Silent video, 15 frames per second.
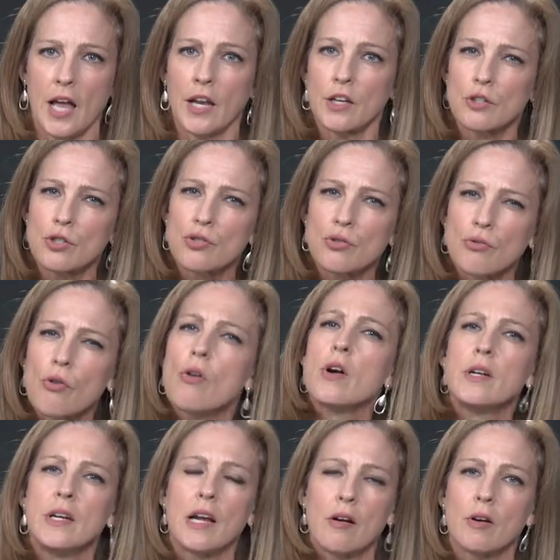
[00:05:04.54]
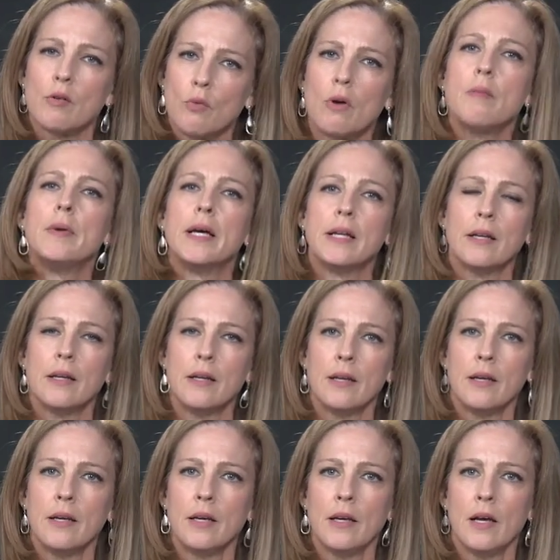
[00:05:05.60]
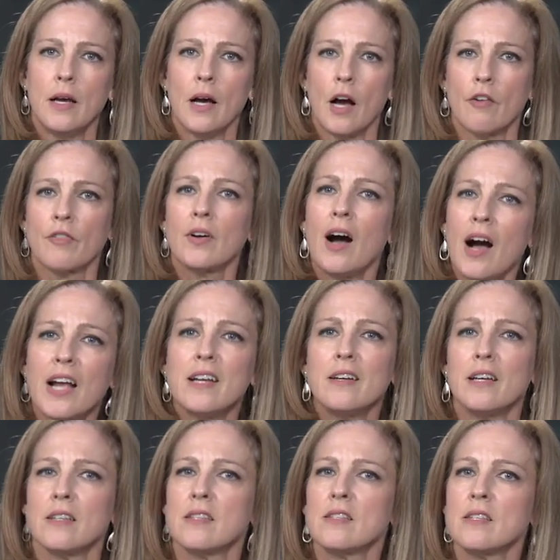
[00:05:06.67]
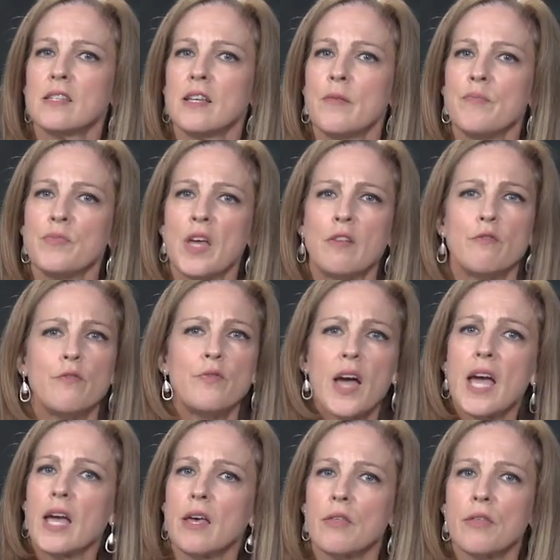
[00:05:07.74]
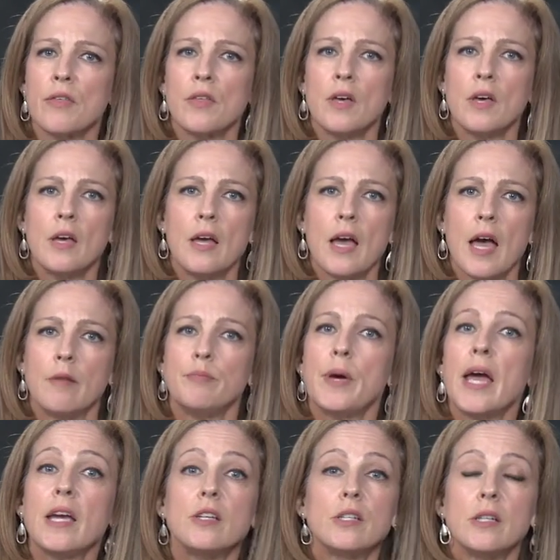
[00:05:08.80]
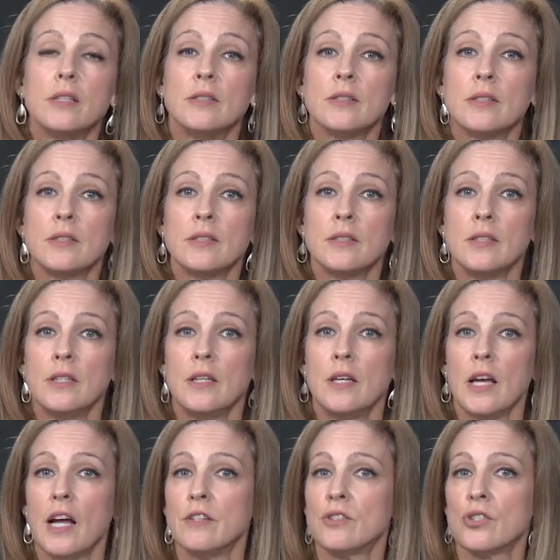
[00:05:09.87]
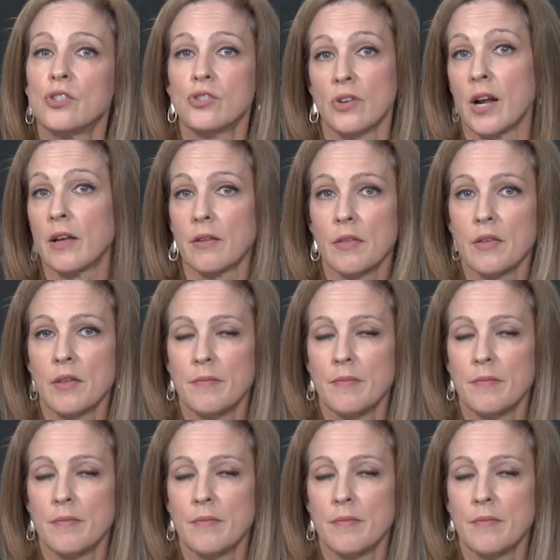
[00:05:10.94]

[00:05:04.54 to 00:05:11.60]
an extraordinary woman of kindness and faith and patience and strength.